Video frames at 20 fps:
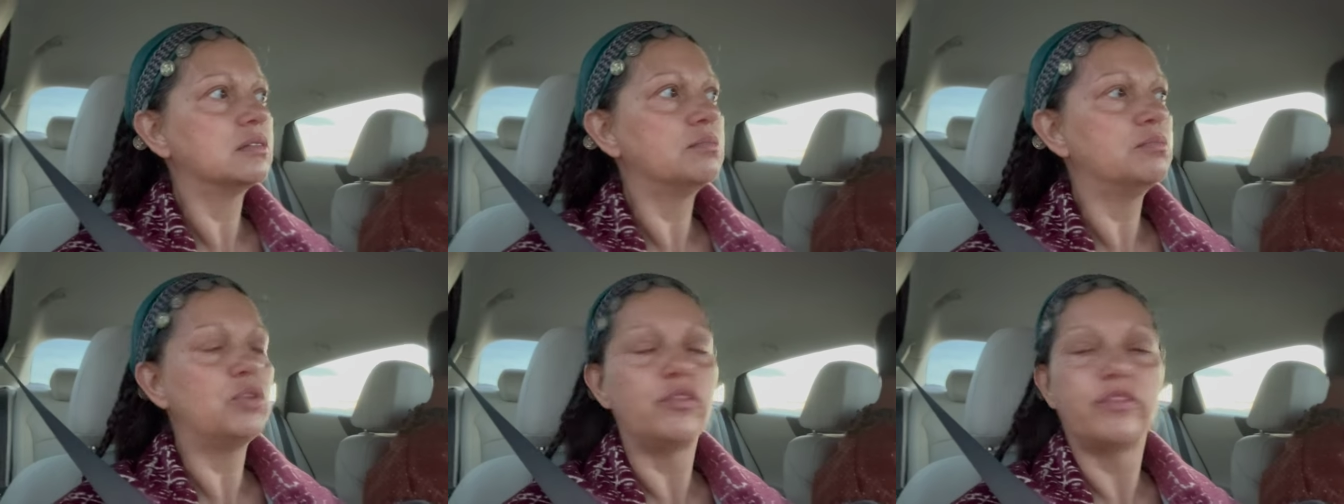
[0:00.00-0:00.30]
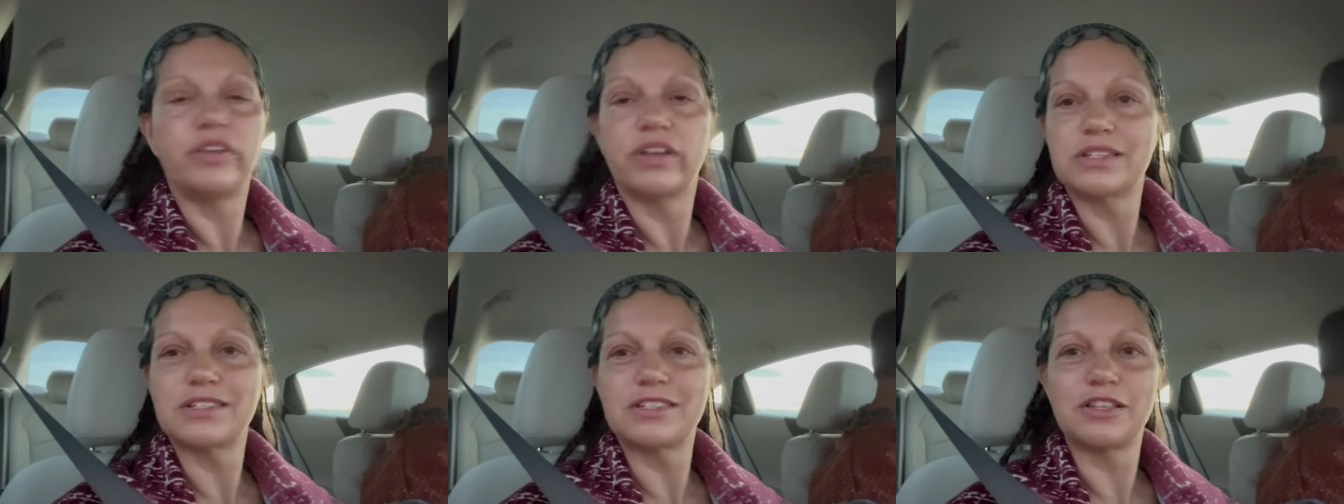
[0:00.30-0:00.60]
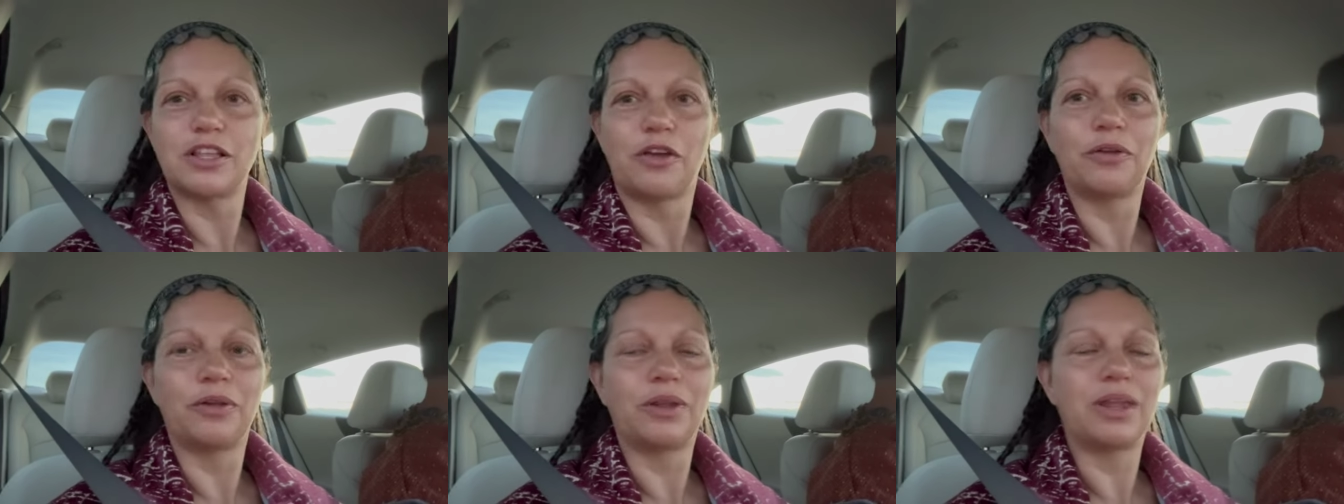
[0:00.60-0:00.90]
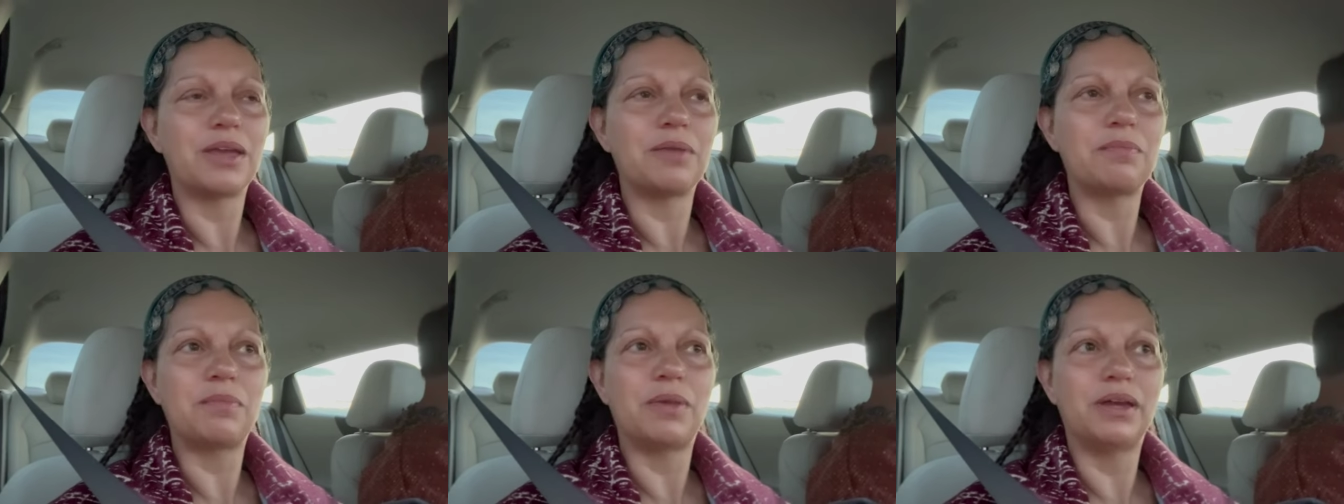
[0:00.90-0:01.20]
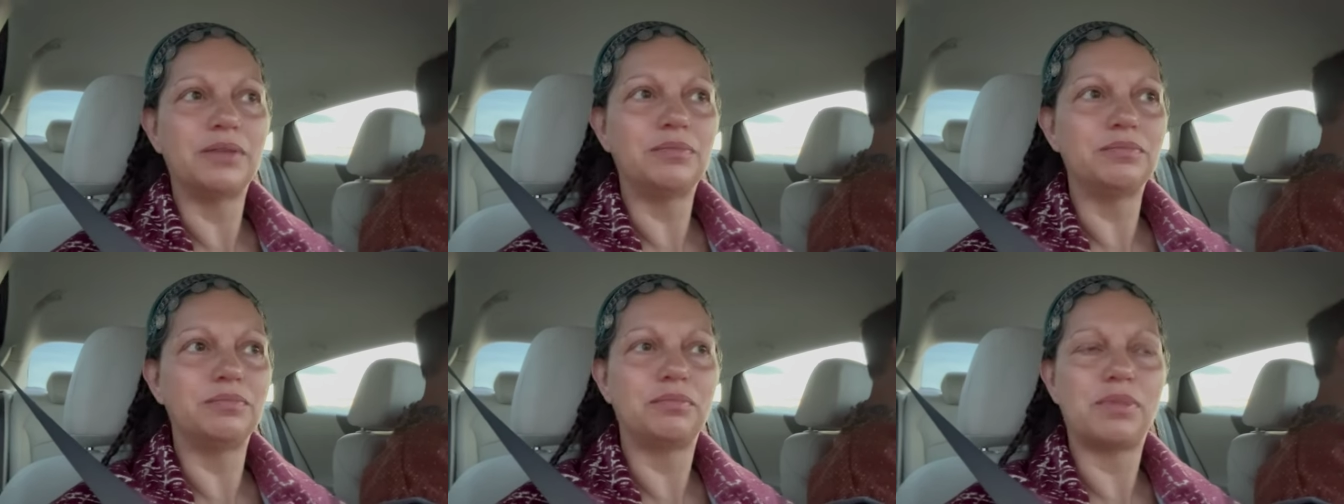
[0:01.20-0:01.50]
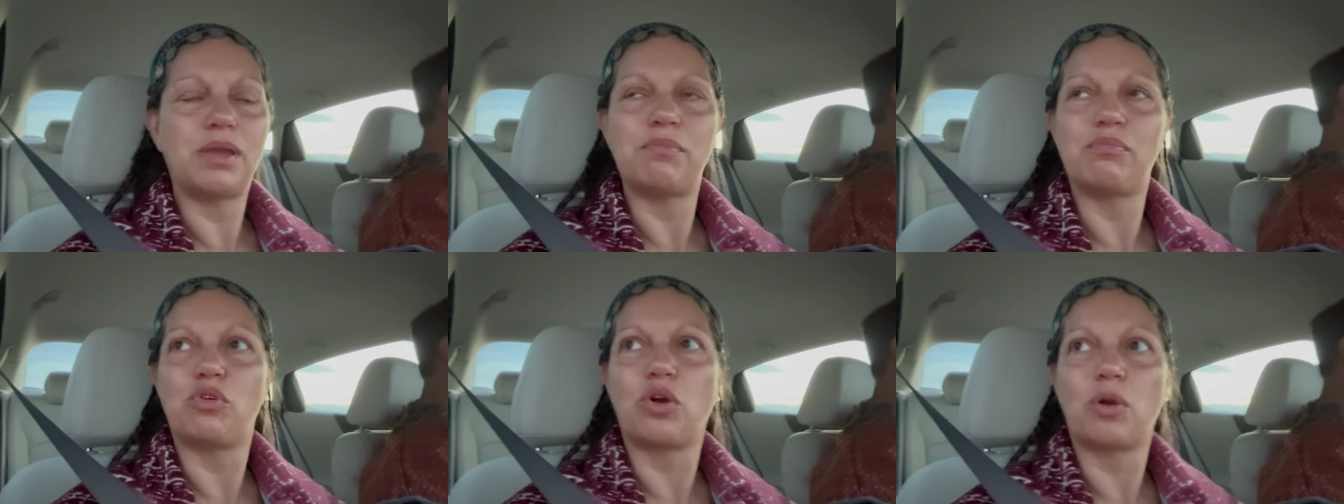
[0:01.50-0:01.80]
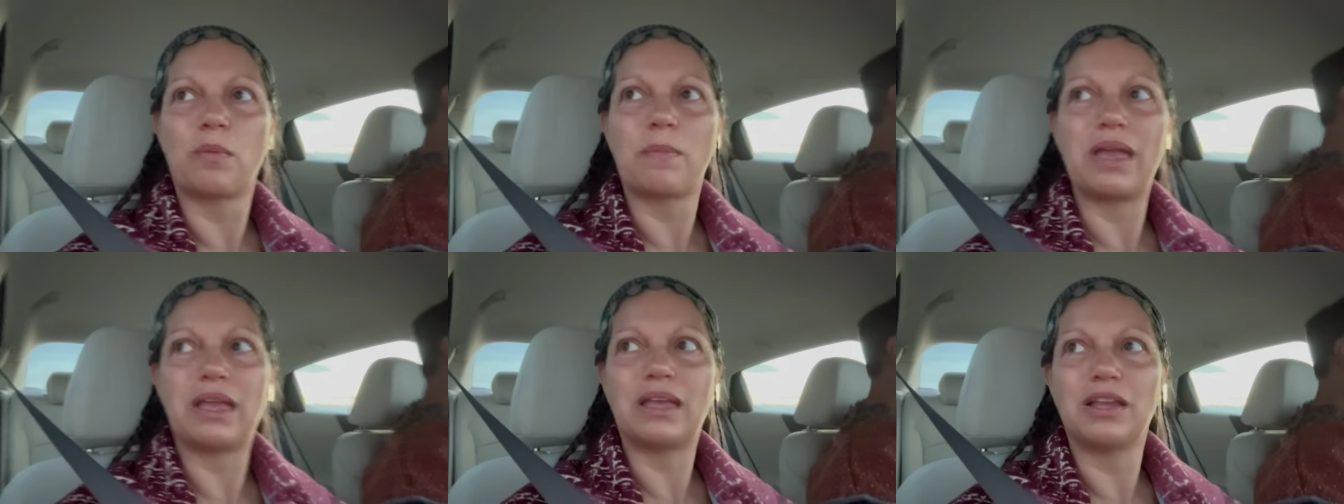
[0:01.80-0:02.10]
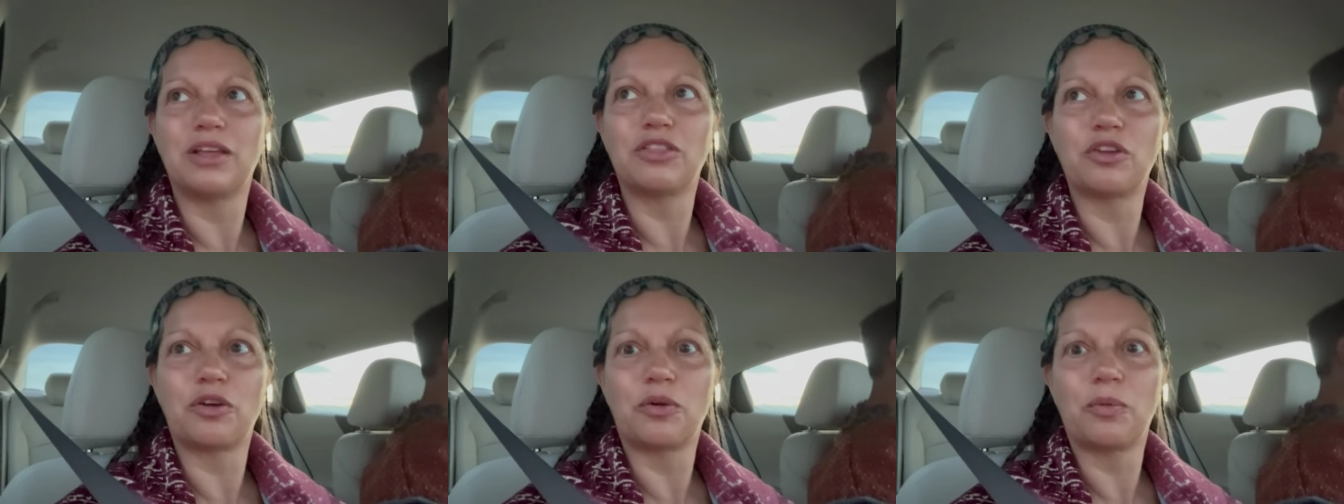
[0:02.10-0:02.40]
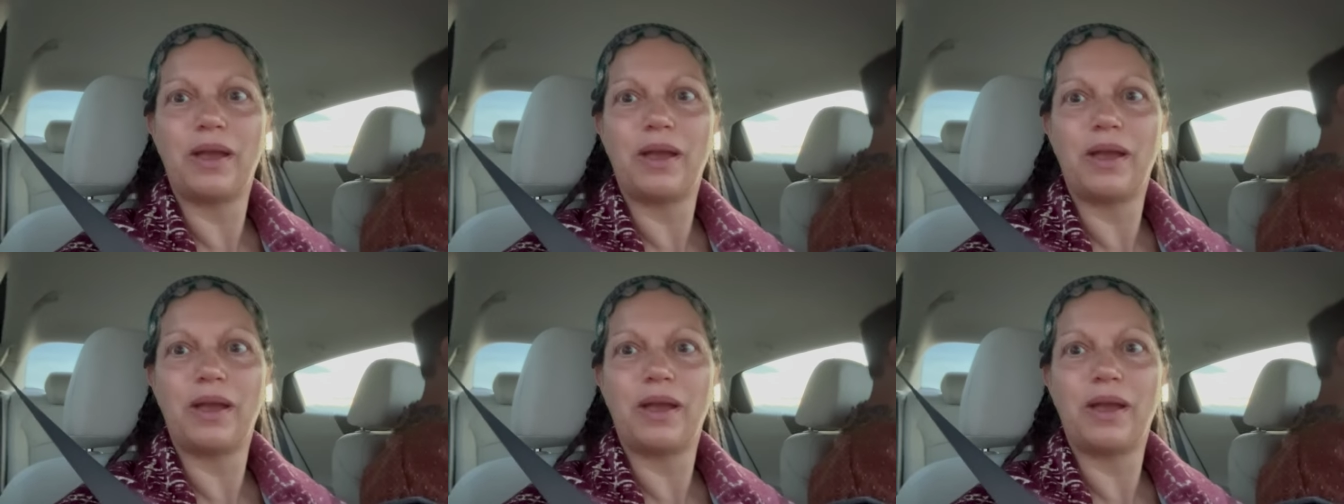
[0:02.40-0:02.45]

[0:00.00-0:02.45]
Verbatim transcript: moving slowly, but people are making their